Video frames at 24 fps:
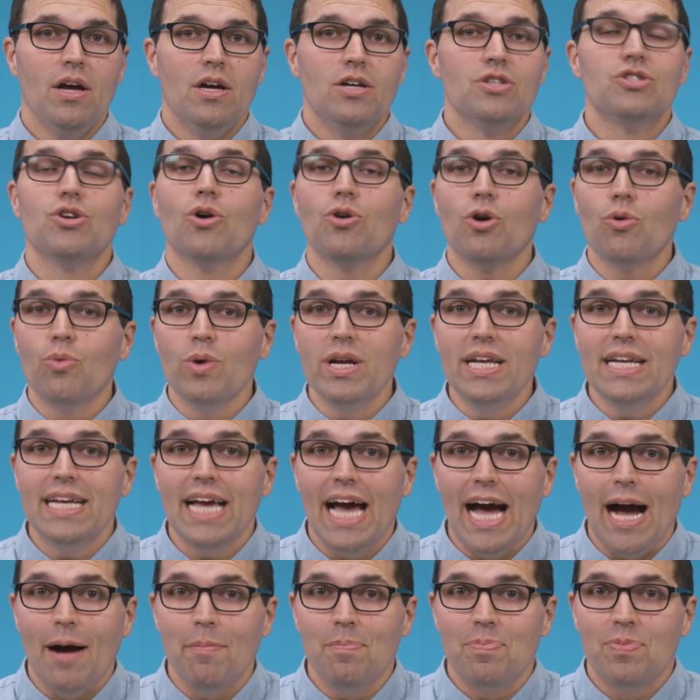So to
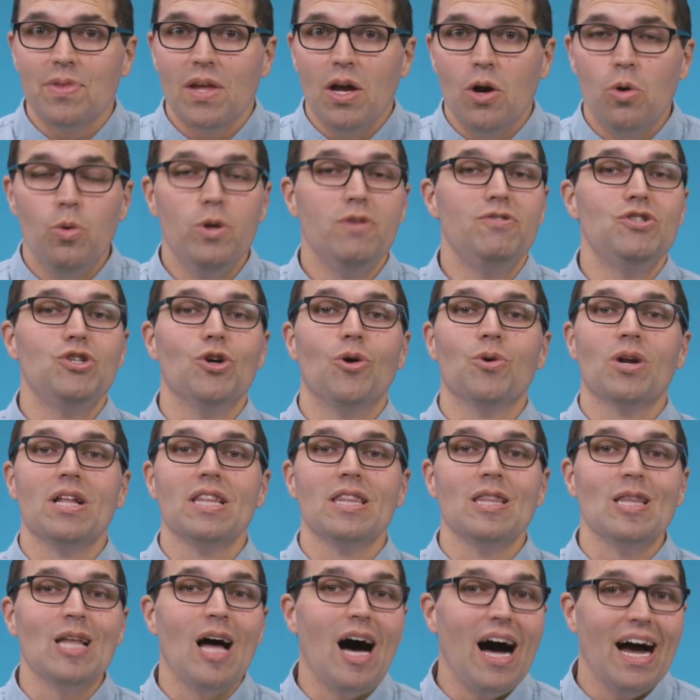recap, we've shown a
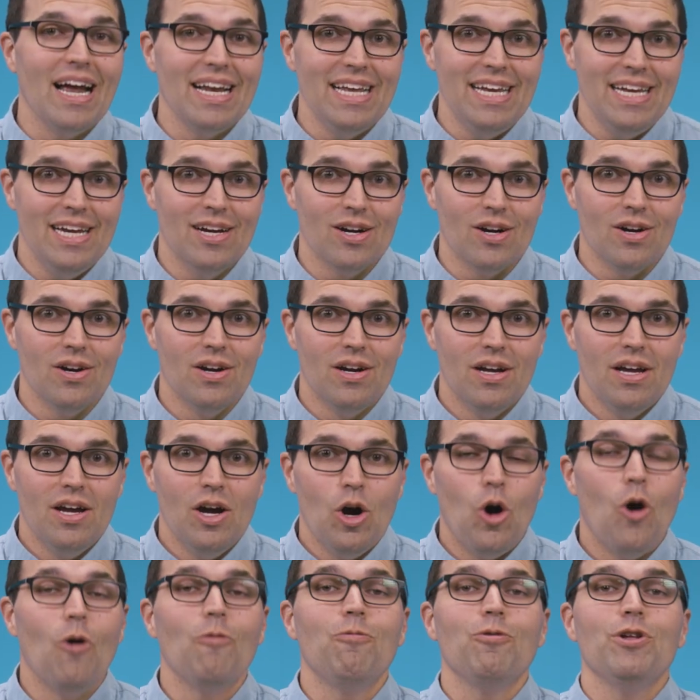lot here.
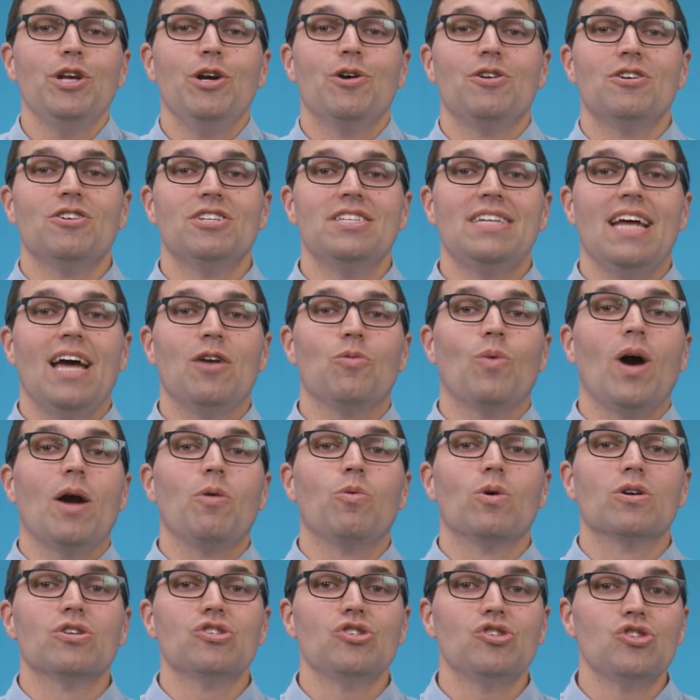Hopefully you understand why
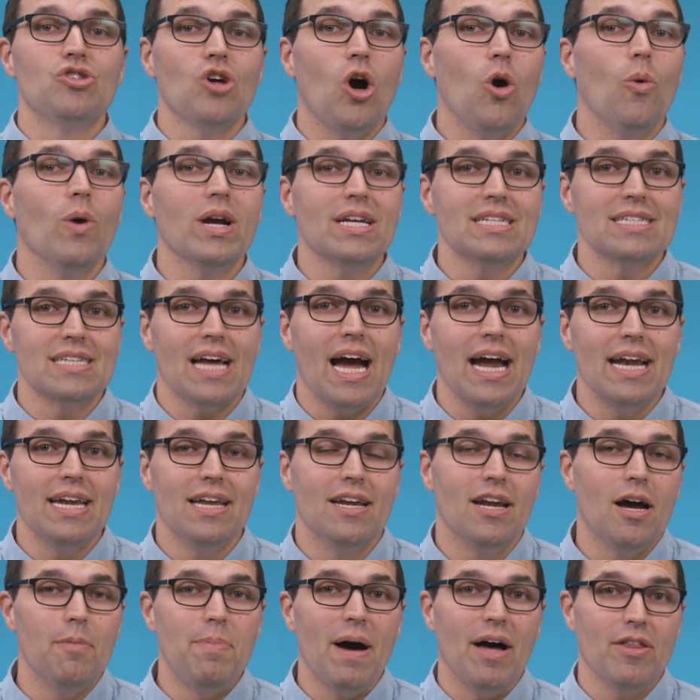we're so
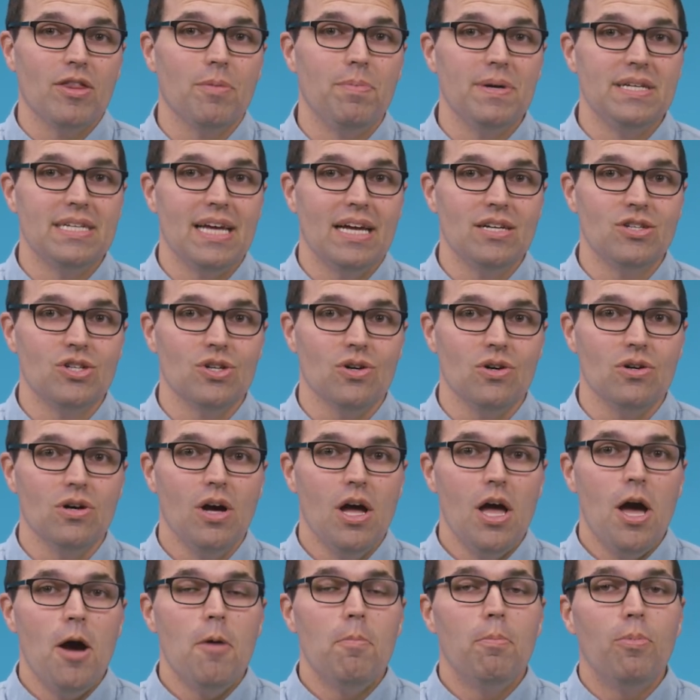excited about the potential.
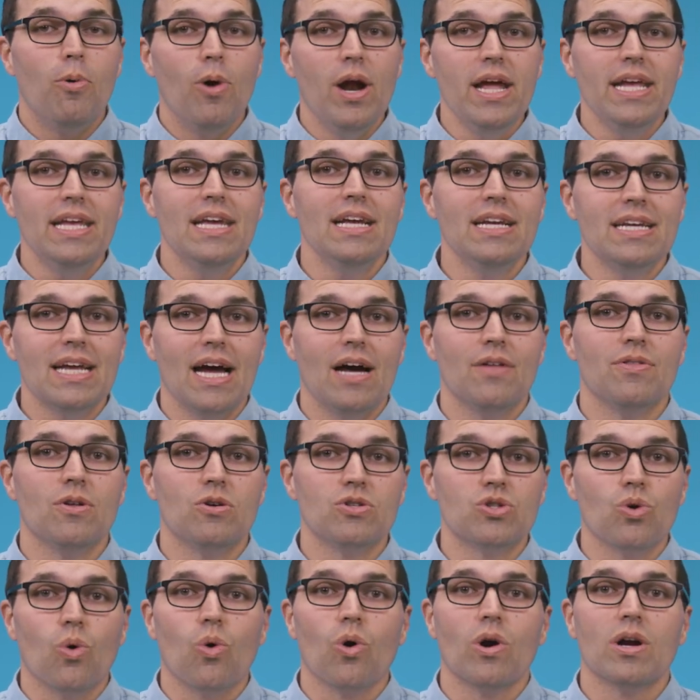Breaking down
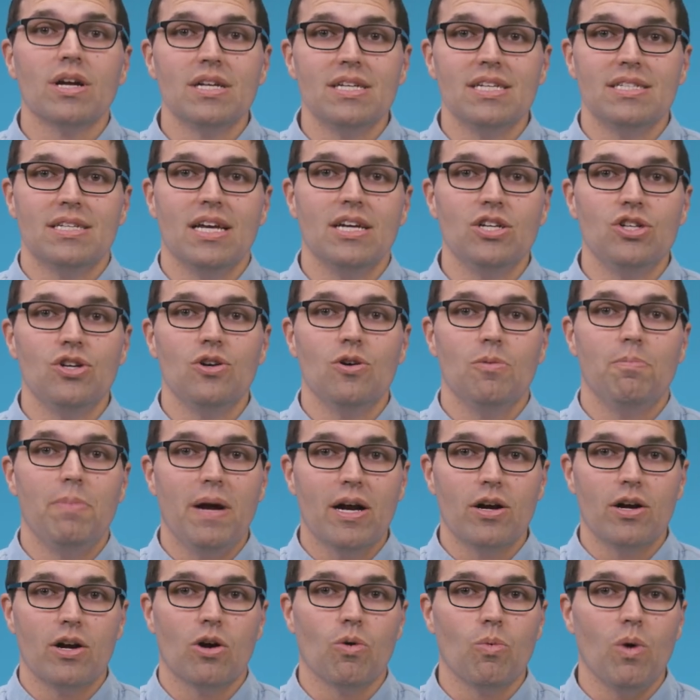those organizational
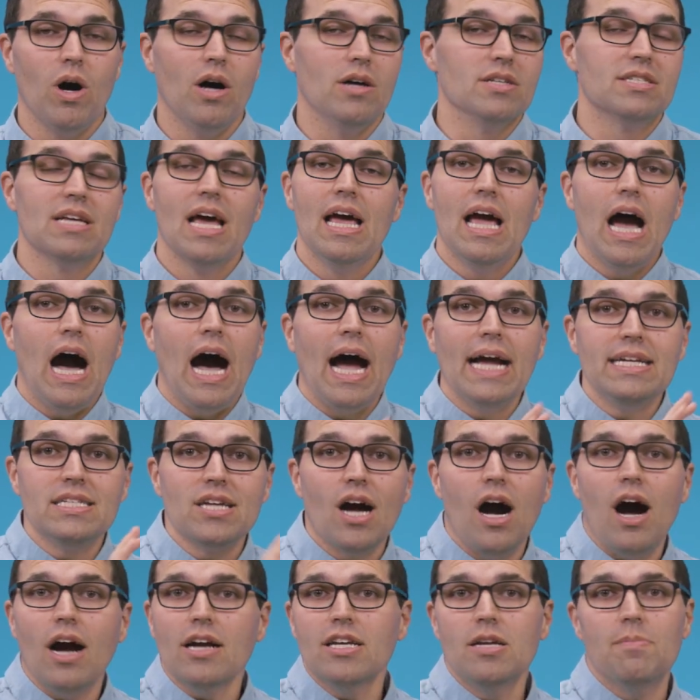barrier walls. I
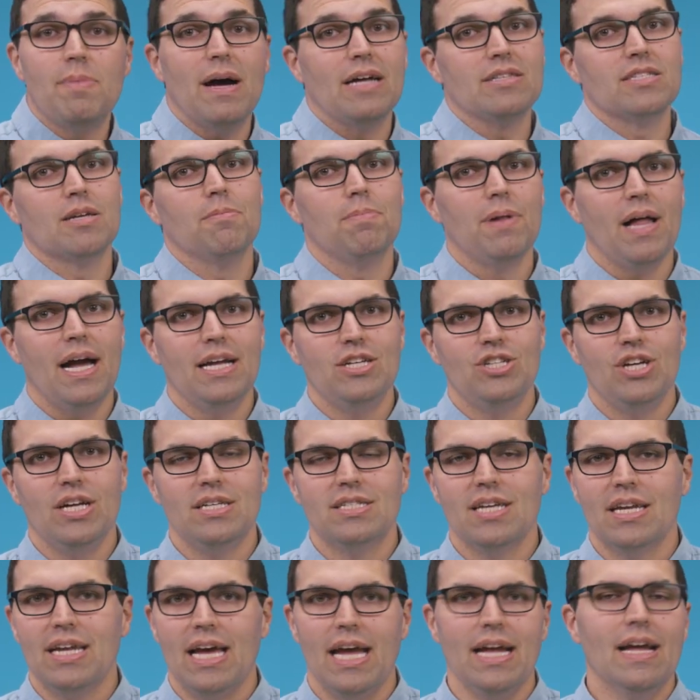talked about supply chain
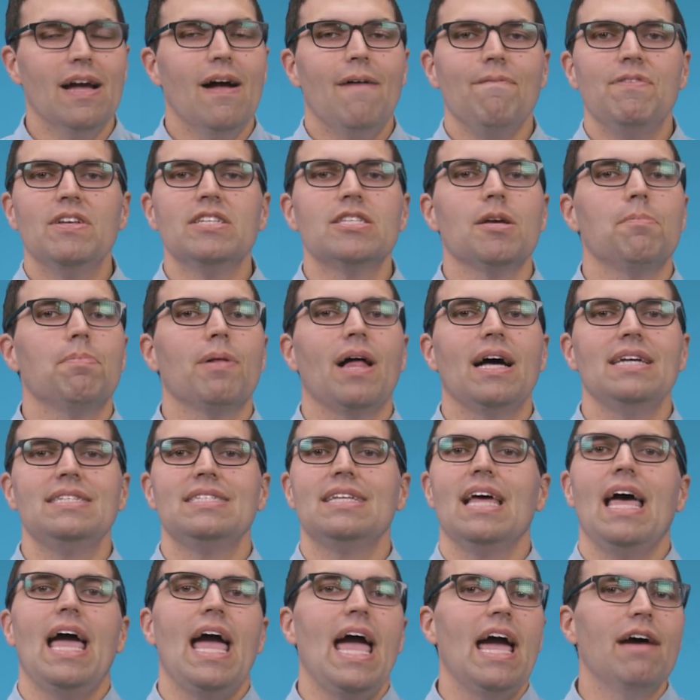today. This applies
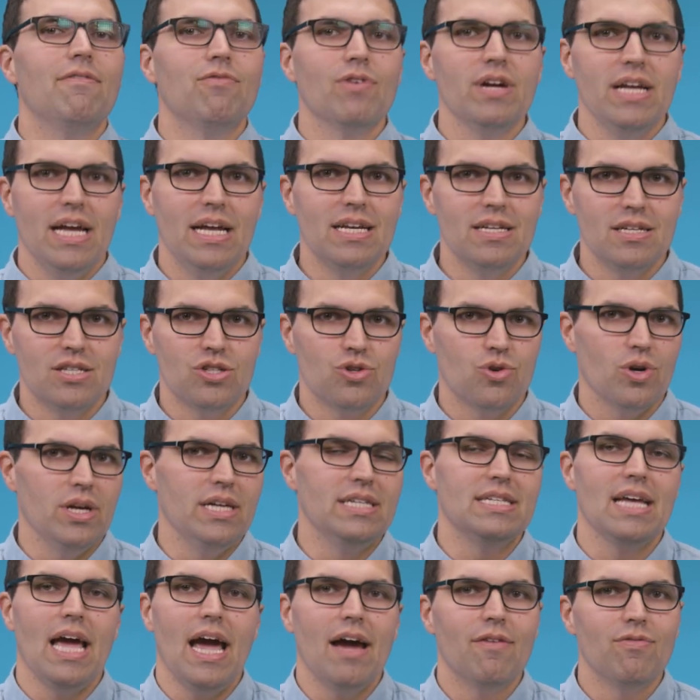to every industry,
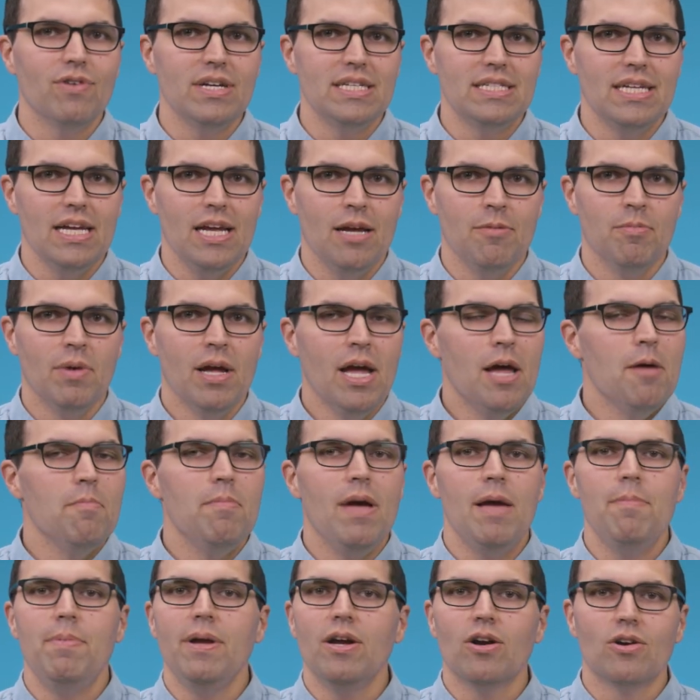to every team.
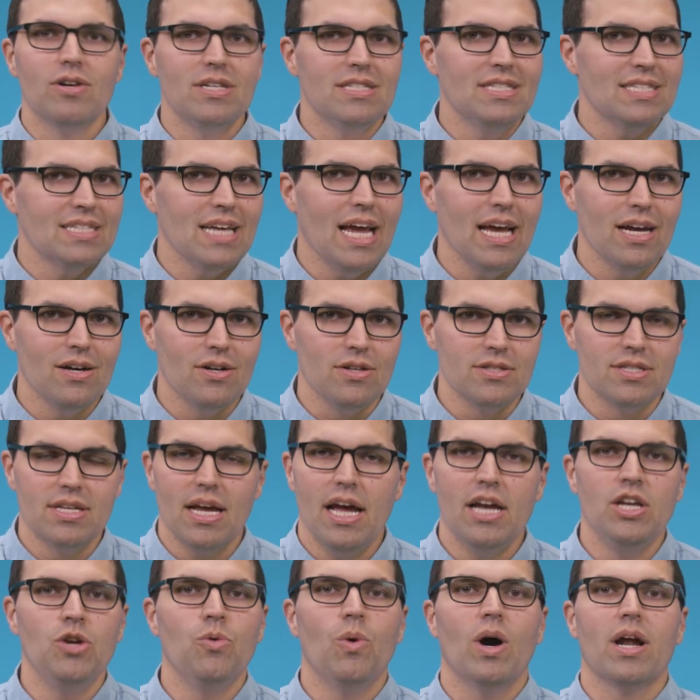Maybe you're in sales
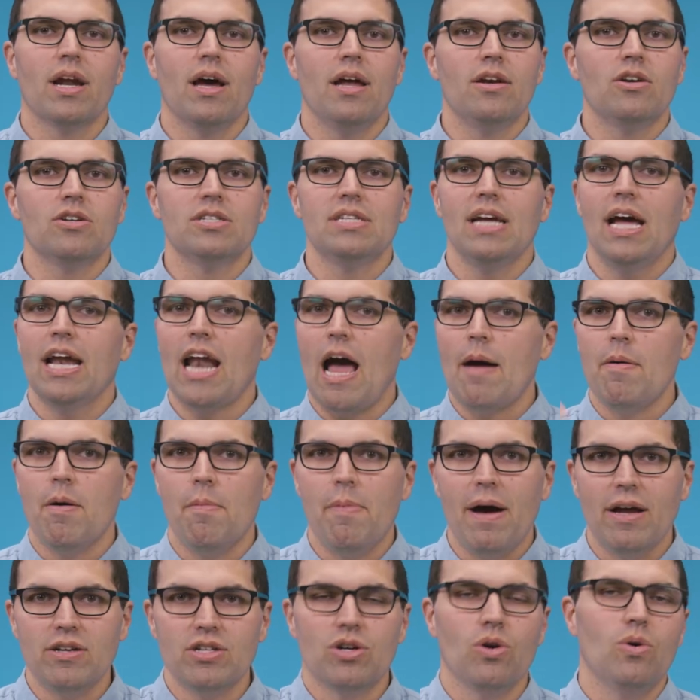and you want to understand, I'm
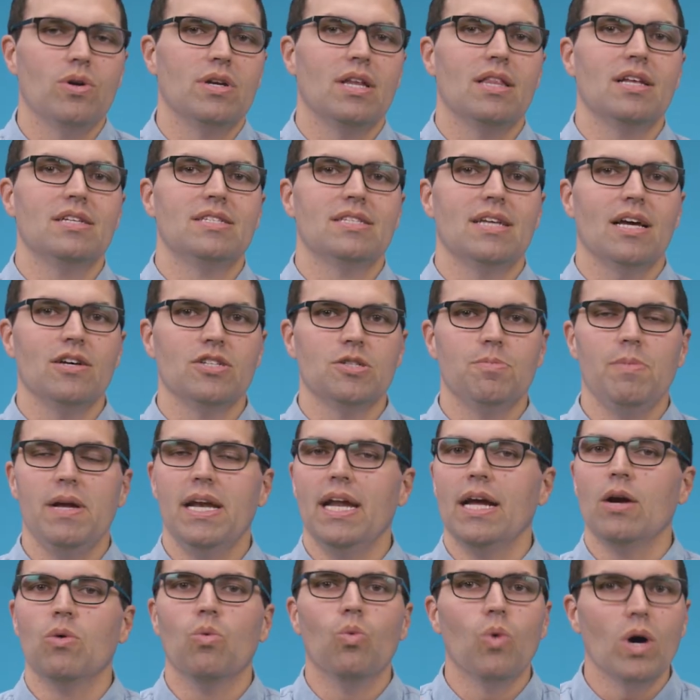about to go into this sales
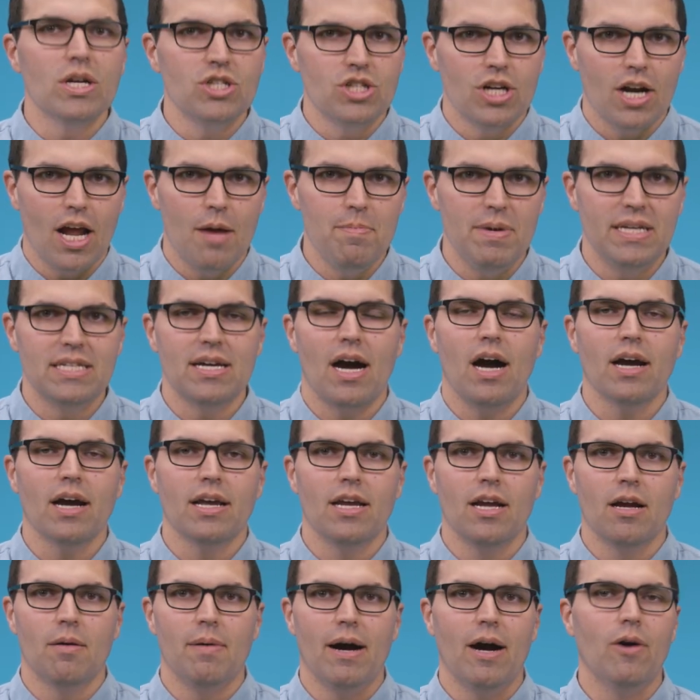meeting. What should I be
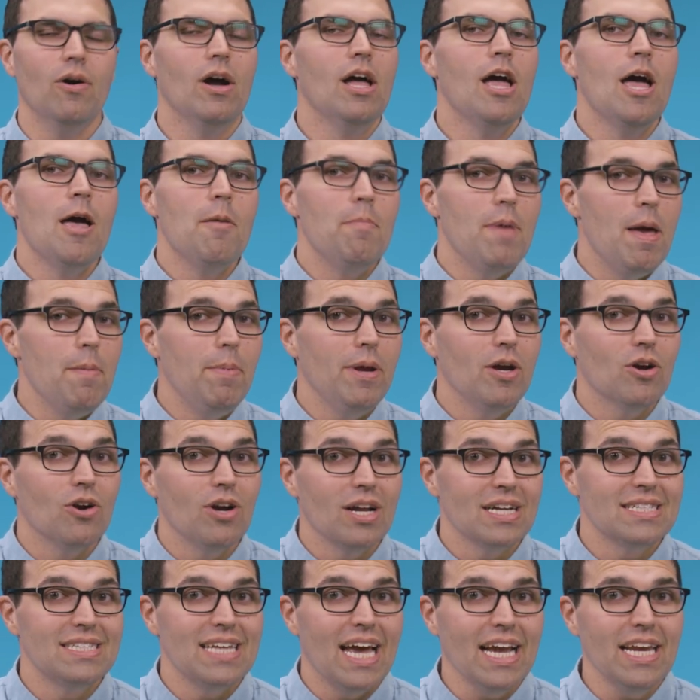talking about? Maybe you're an
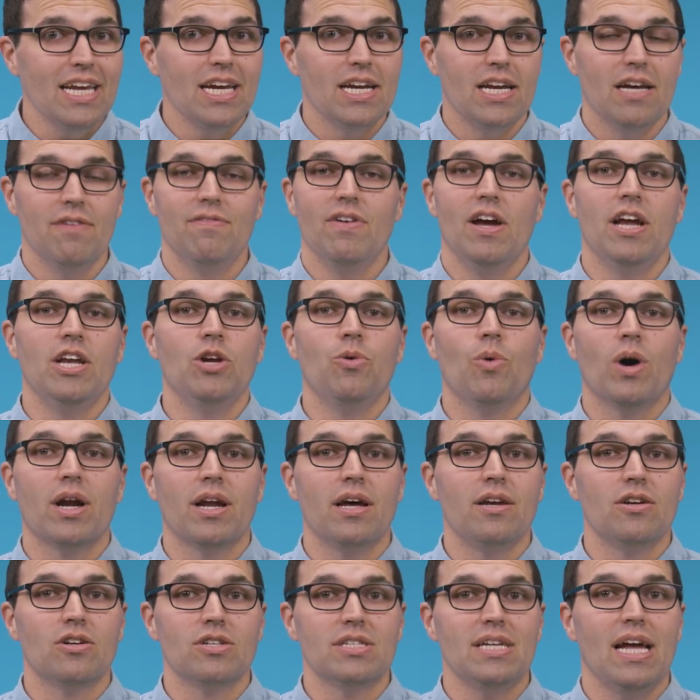executive and you want to
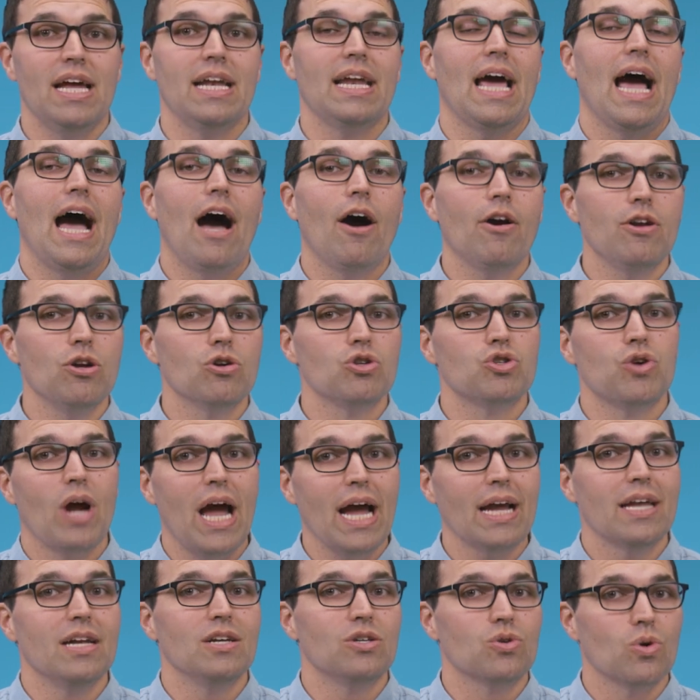understand how you're
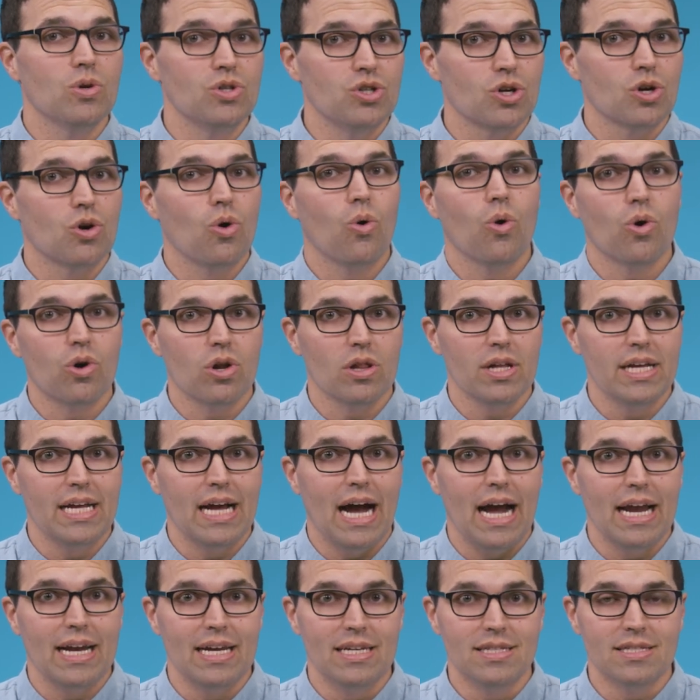tracking towards your quarterly
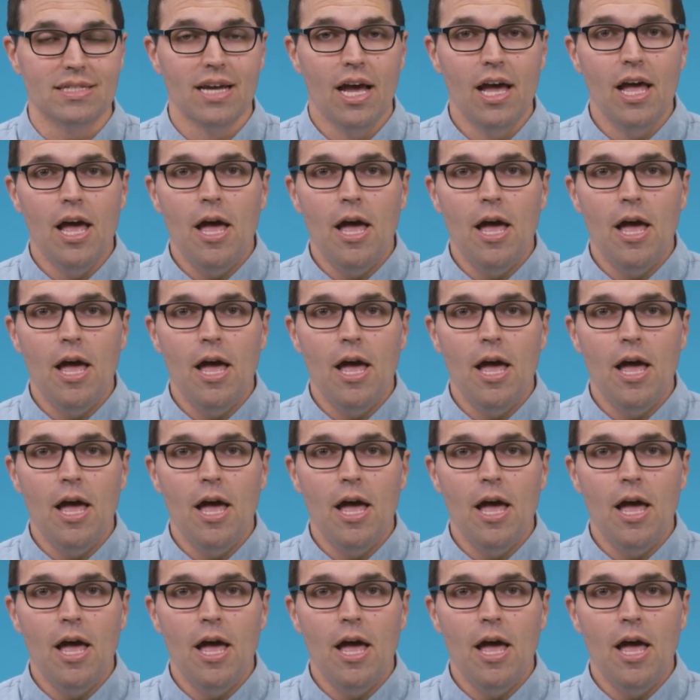guidance.